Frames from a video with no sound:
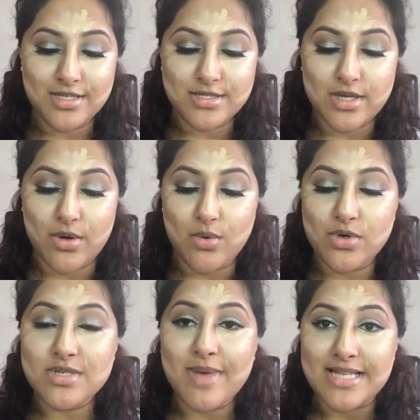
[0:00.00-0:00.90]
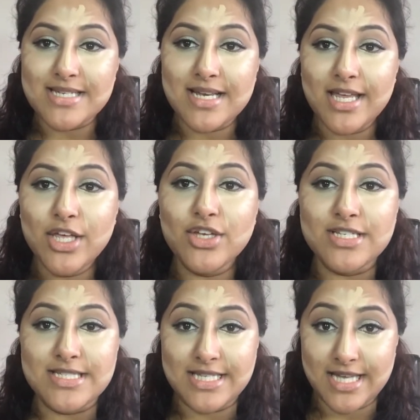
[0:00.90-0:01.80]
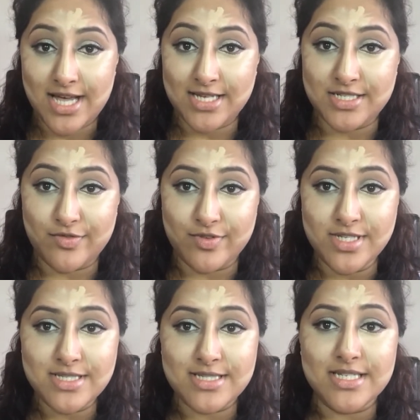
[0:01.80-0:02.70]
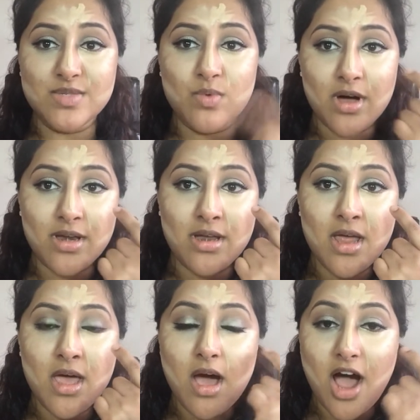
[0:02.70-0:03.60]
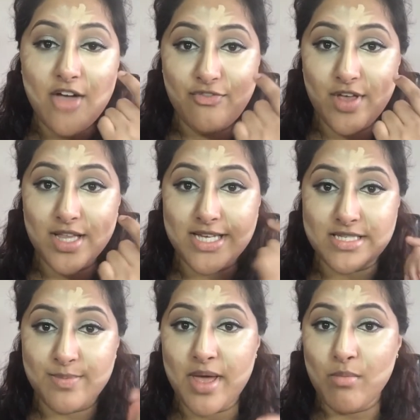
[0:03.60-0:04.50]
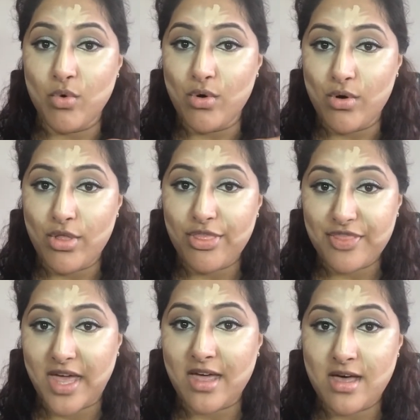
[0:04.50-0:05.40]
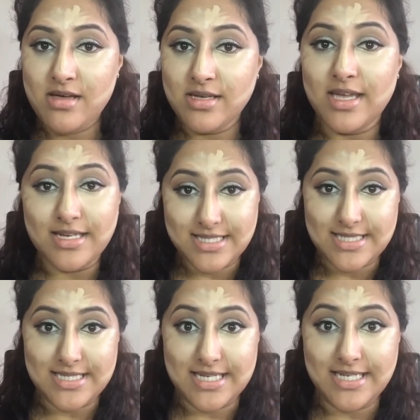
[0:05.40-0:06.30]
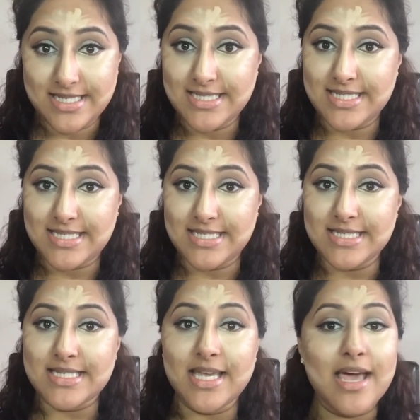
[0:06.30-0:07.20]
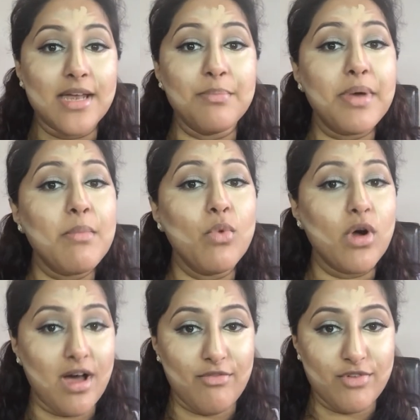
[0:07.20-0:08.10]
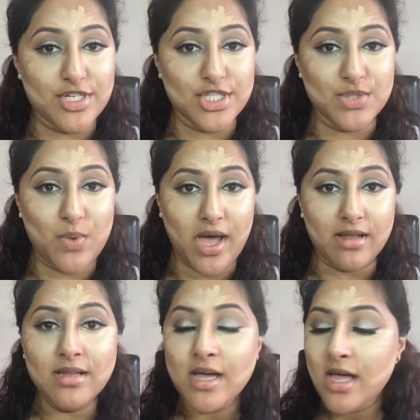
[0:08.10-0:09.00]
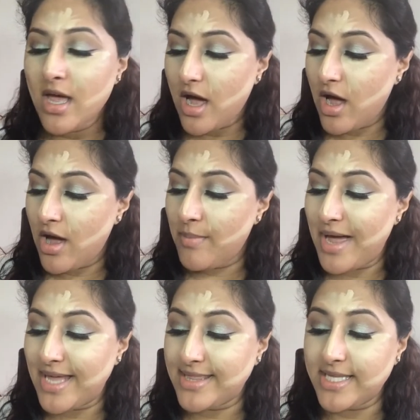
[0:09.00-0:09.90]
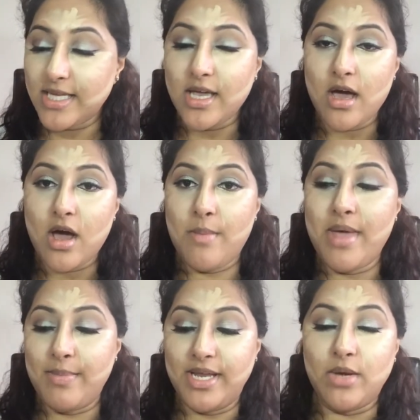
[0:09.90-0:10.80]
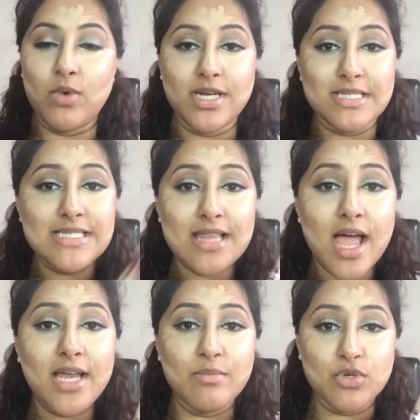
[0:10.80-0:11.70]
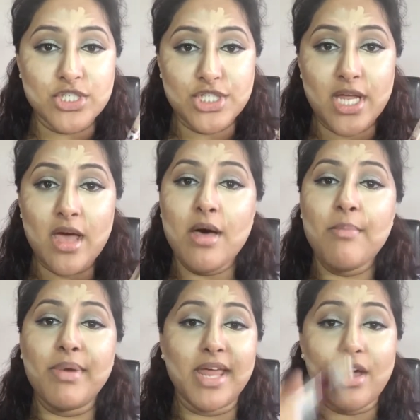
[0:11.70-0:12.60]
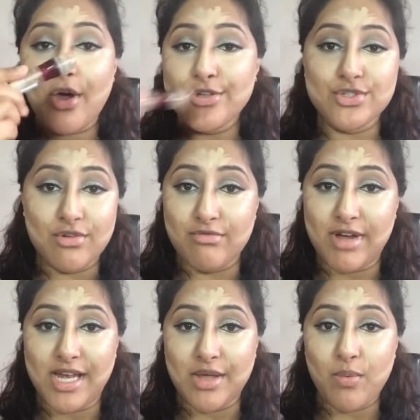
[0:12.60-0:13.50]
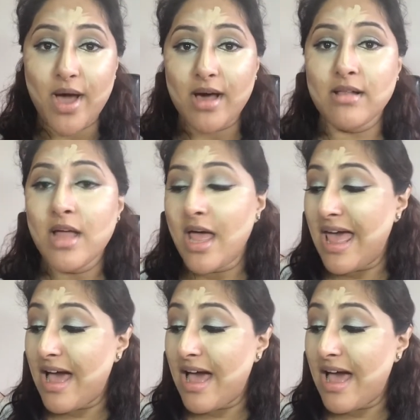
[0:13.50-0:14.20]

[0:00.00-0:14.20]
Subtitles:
So automatically you can see the colour difference. This one I feel is a bit more thicker in consistency and a bit more coverage as well. And the Maybelline one is slightly more sheer, but it goes on really well.